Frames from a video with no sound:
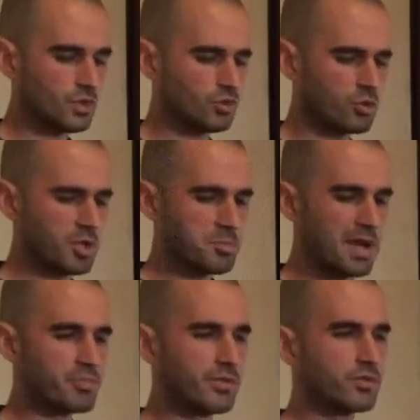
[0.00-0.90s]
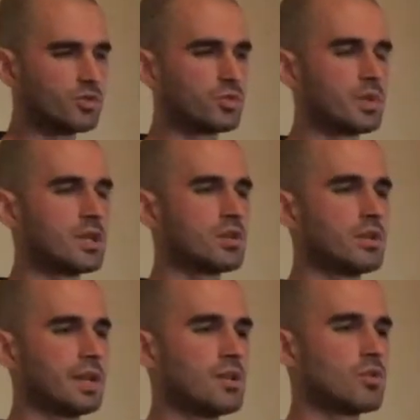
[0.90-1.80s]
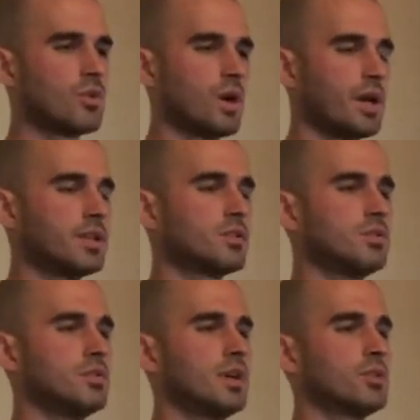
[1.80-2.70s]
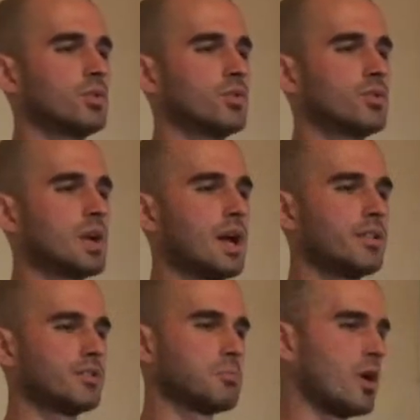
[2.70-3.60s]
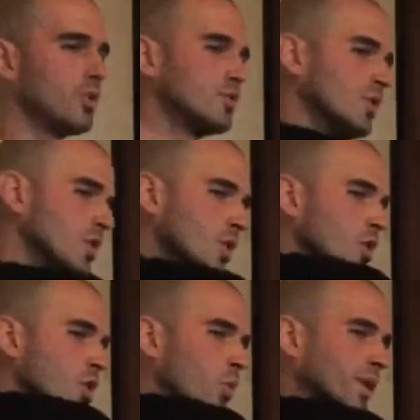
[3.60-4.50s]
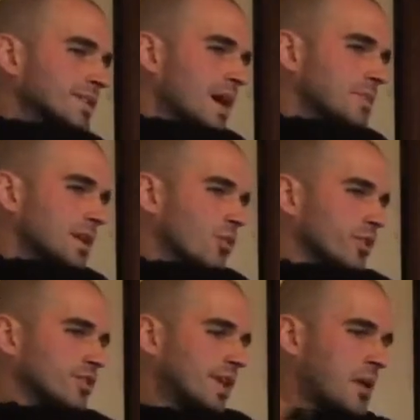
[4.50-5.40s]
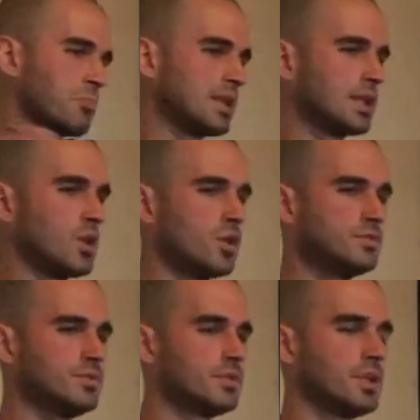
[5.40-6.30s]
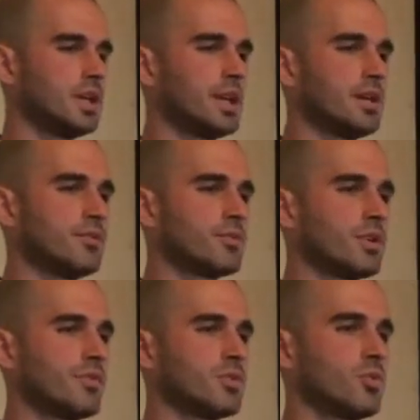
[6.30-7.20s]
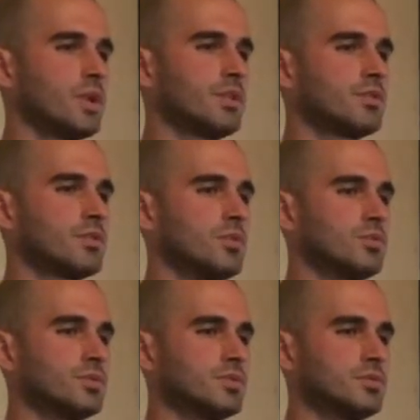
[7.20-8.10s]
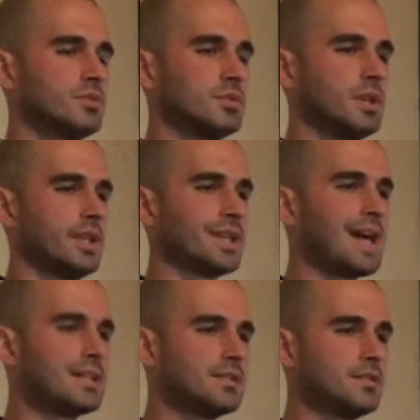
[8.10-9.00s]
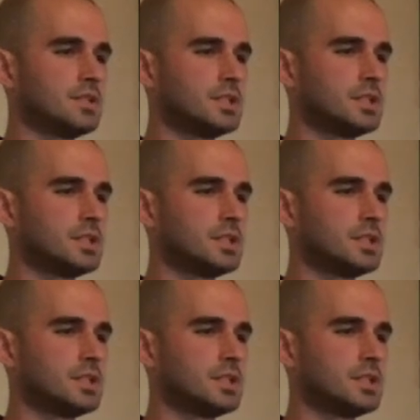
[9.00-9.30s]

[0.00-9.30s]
So in my previous Rinko, I, I told you guys about one time that I was camping alone uh, for a few weeks on an island.